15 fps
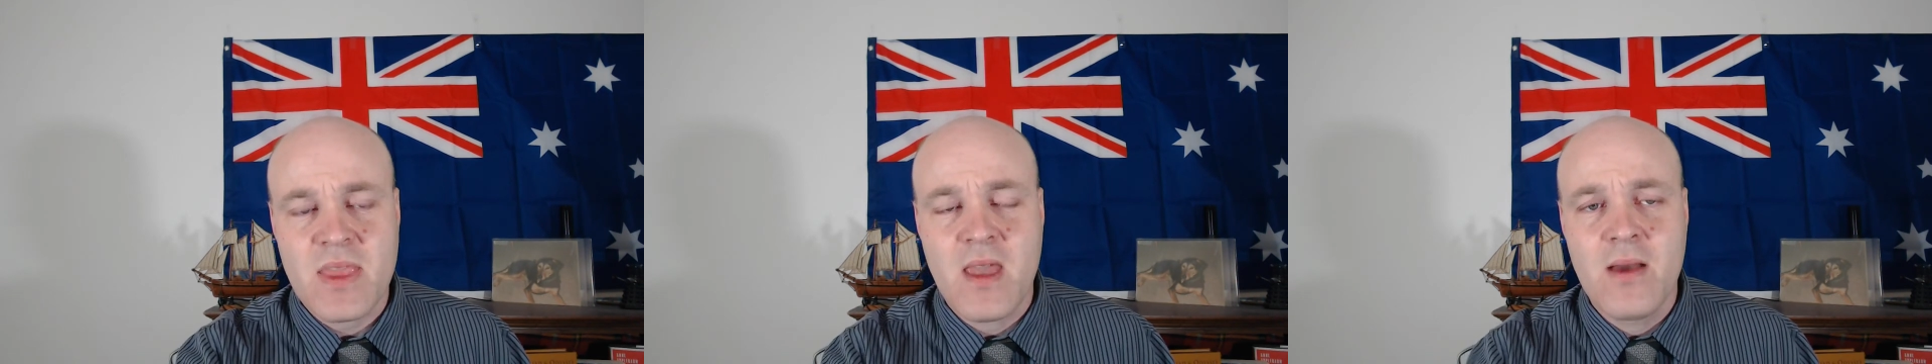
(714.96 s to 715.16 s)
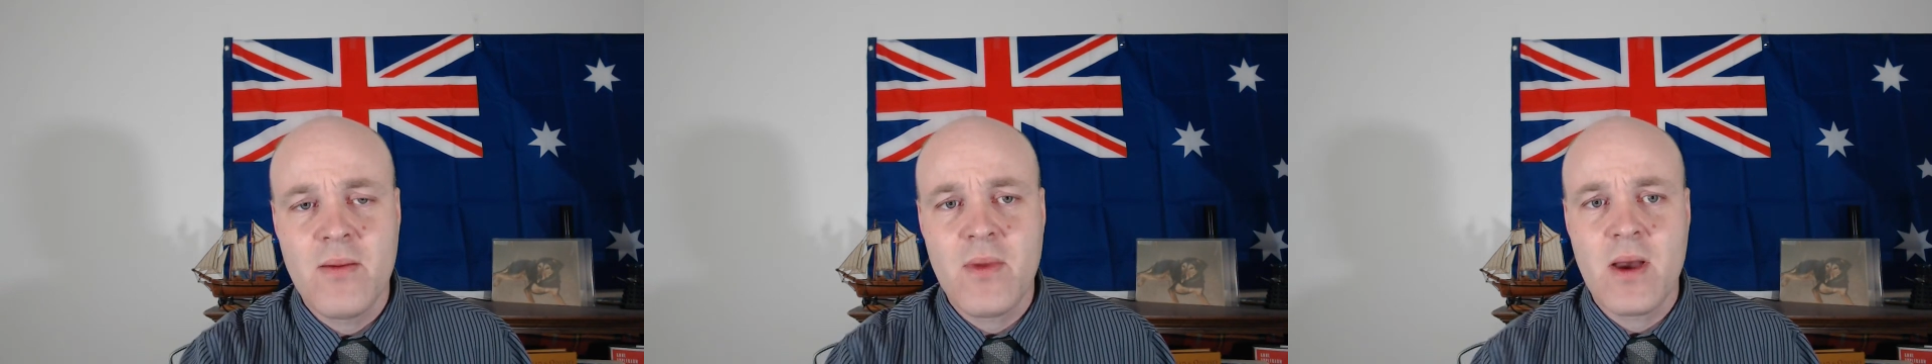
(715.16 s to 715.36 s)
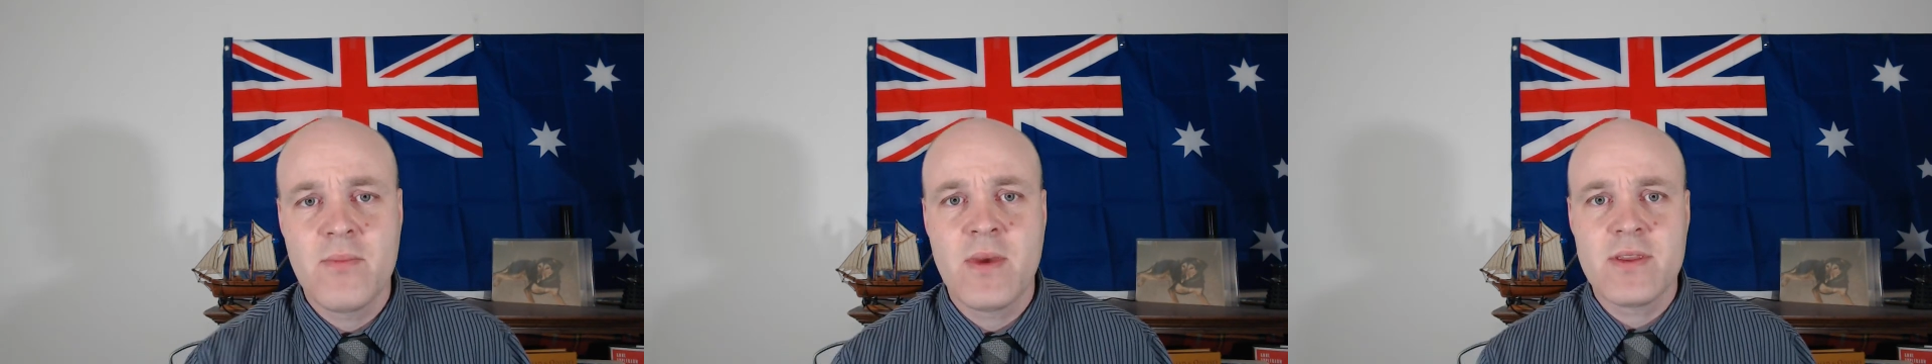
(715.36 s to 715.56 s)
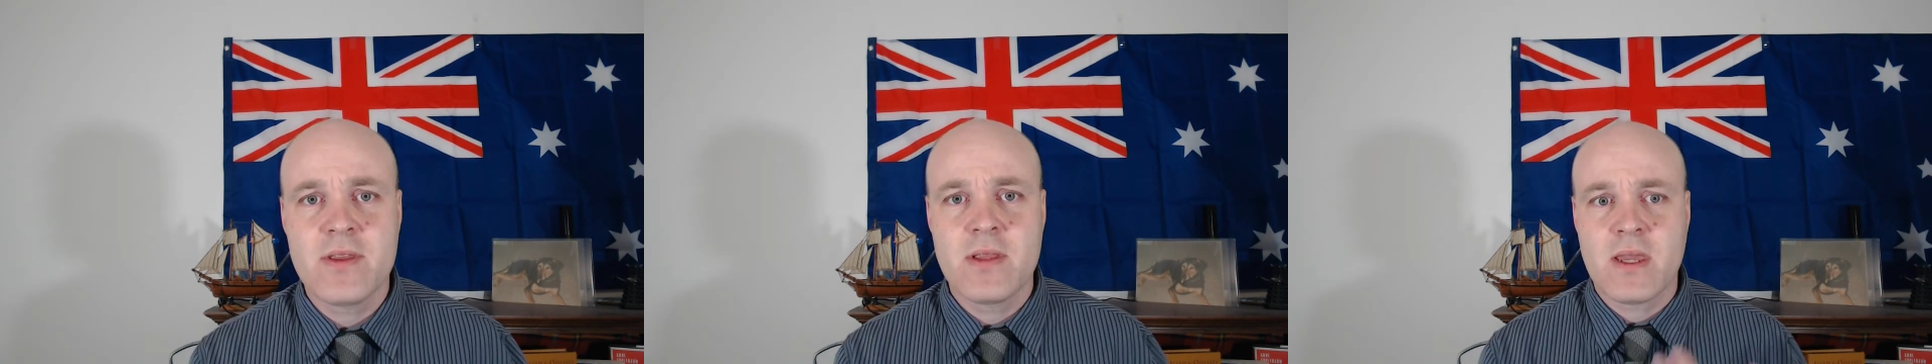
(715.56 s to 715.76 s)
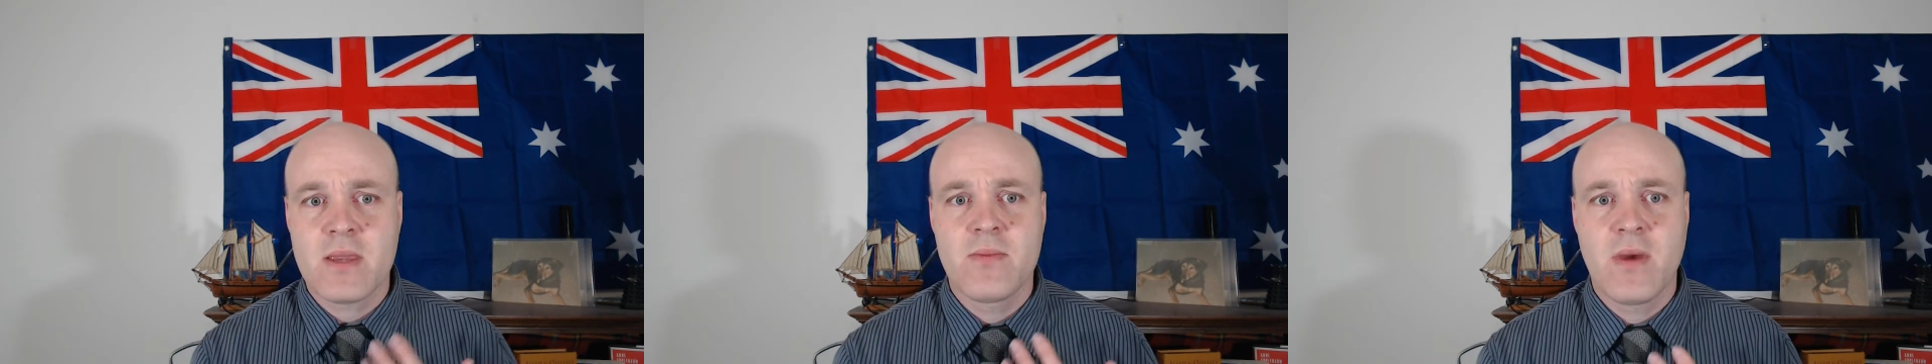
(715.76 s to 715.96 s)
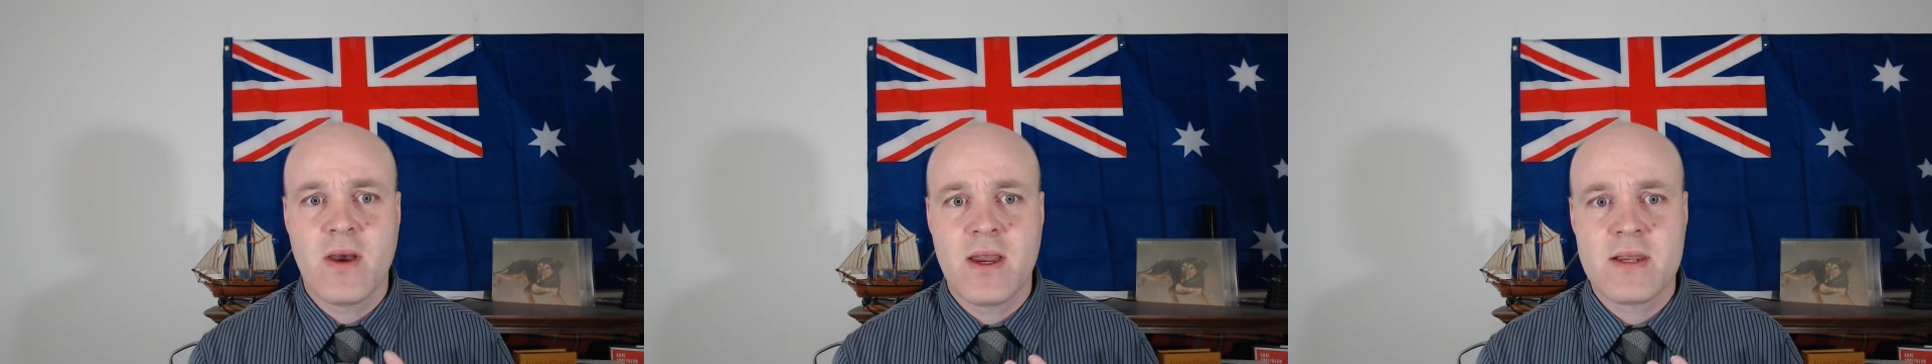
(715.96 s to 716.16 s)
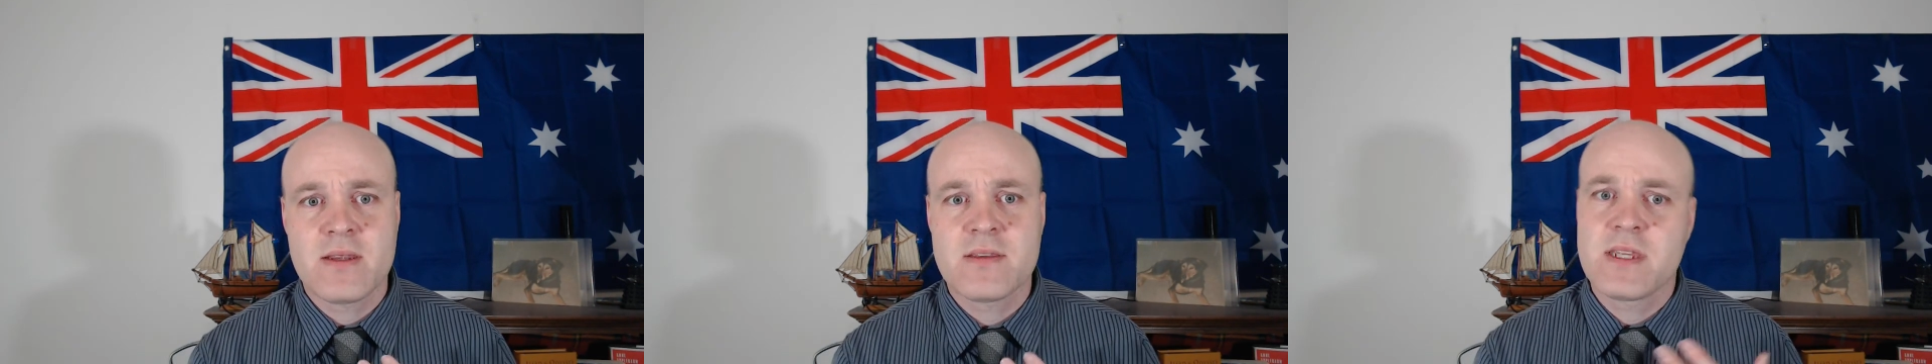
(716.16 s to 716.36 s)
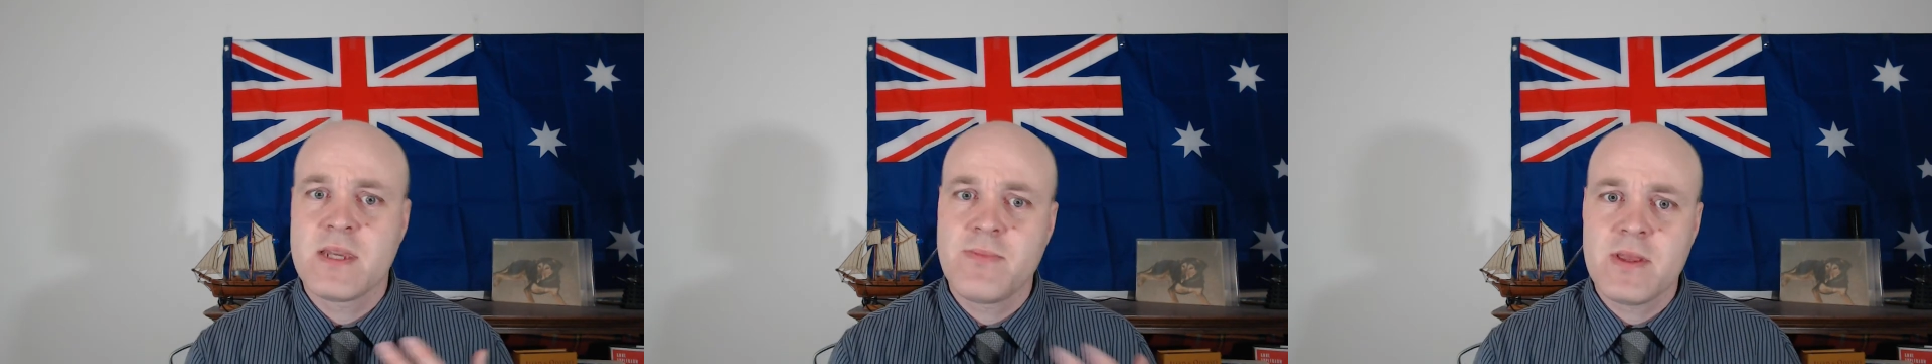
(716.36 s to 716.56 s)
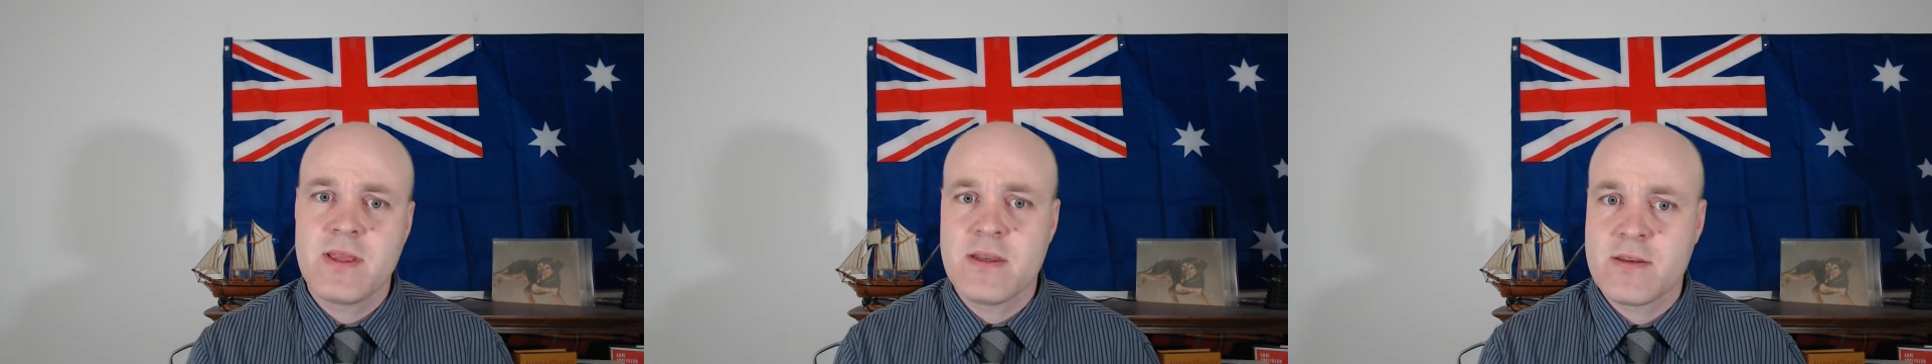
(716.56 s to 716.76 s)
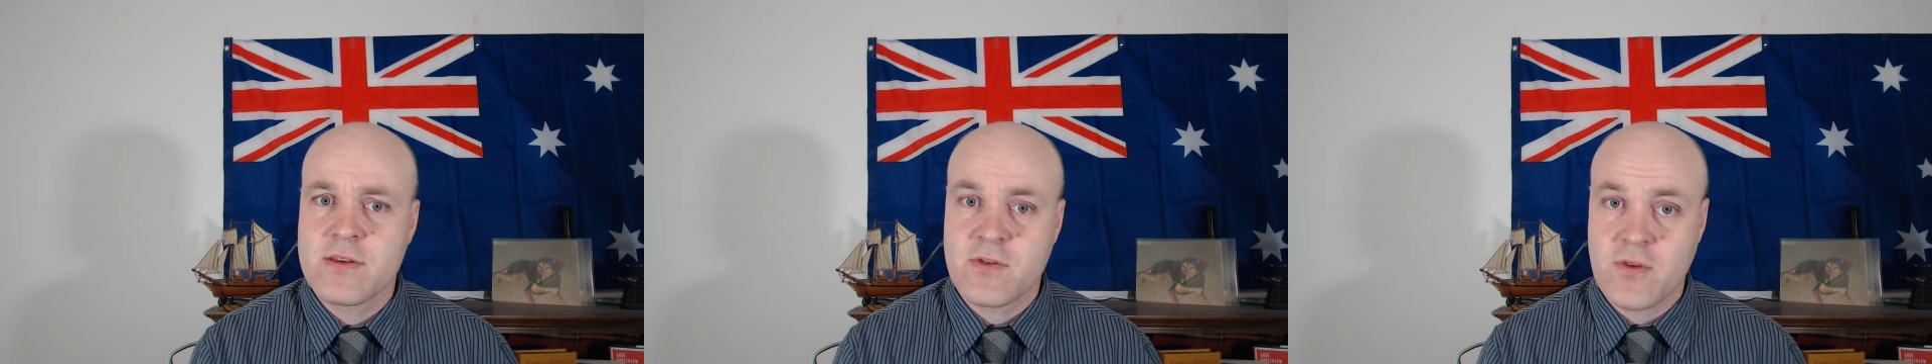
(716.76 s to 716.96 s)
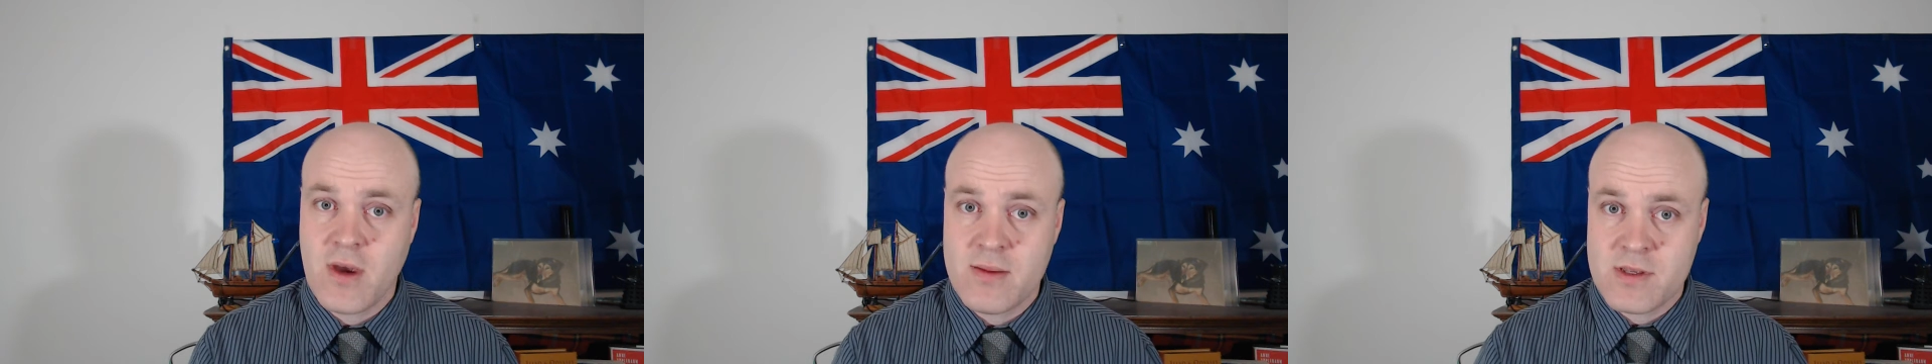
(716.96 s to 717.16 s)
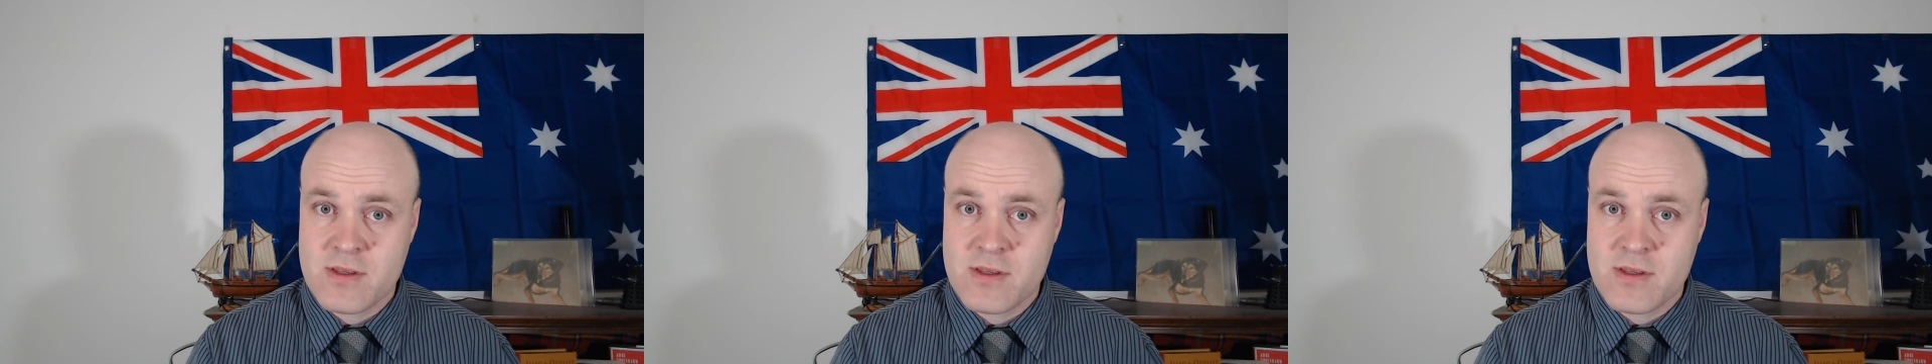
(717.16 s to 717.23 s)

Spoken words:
a mother like mine is typically described